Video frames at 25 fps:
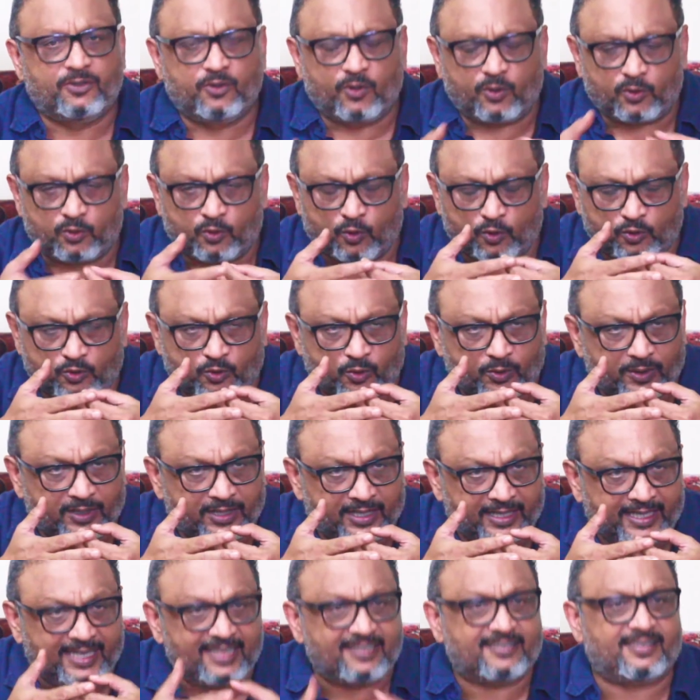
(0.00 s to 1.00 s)
those who
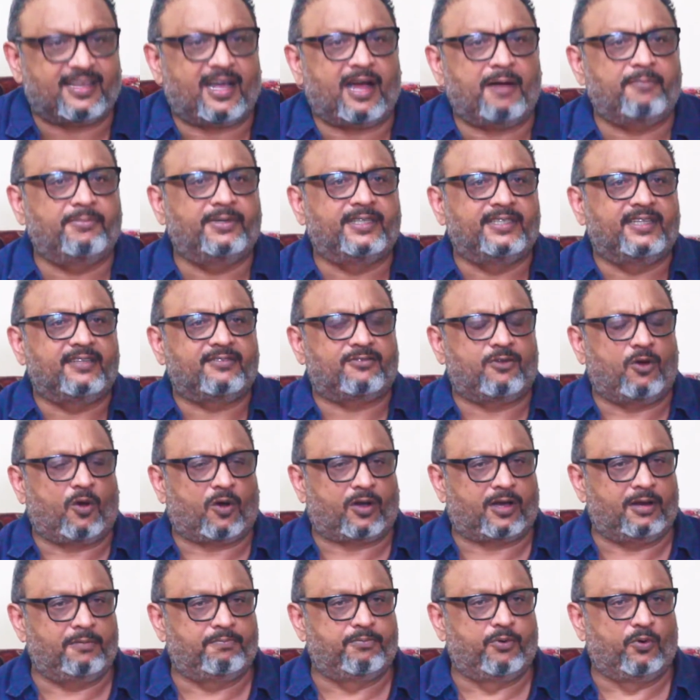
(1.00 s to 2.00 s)
disarmed this
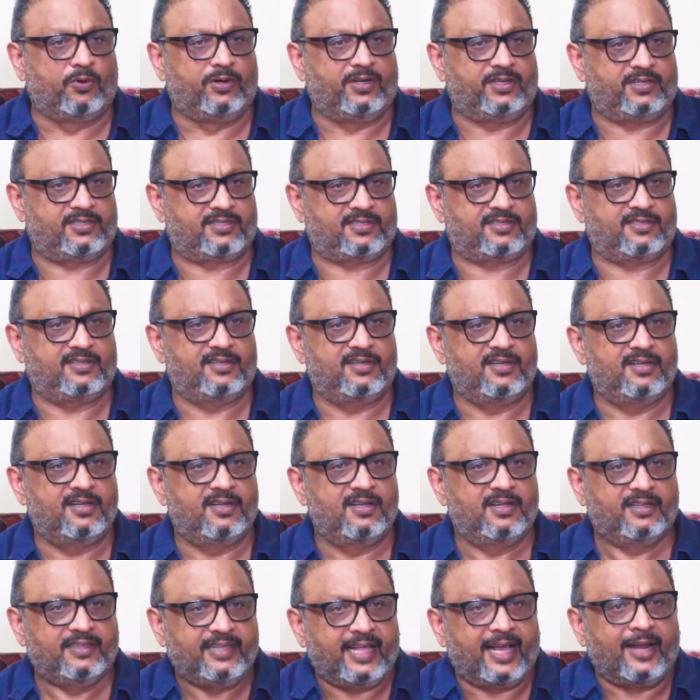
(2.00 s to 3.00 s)
local police,
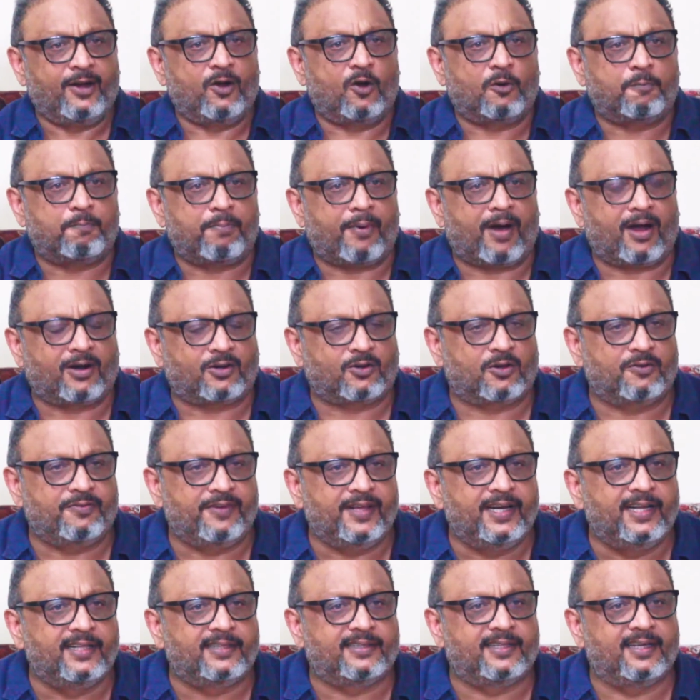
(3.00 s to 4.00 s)
they are not part of
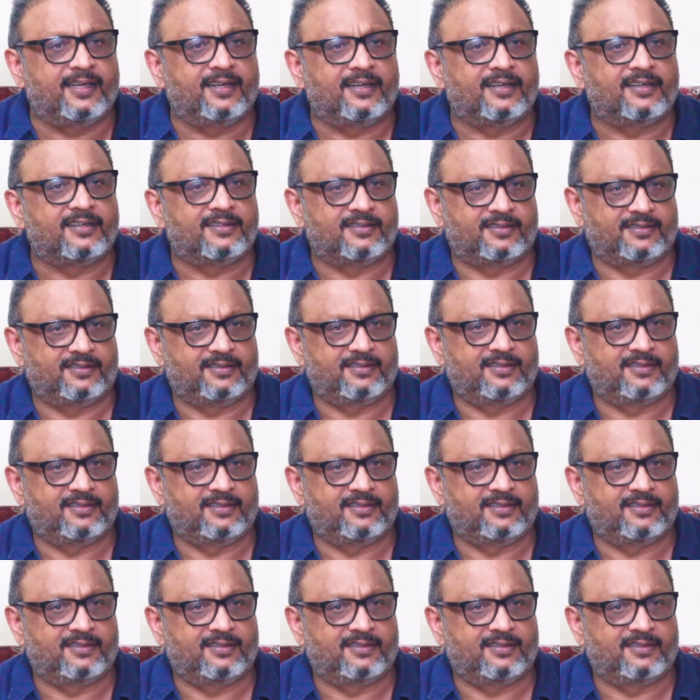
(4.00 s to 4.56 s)
anything.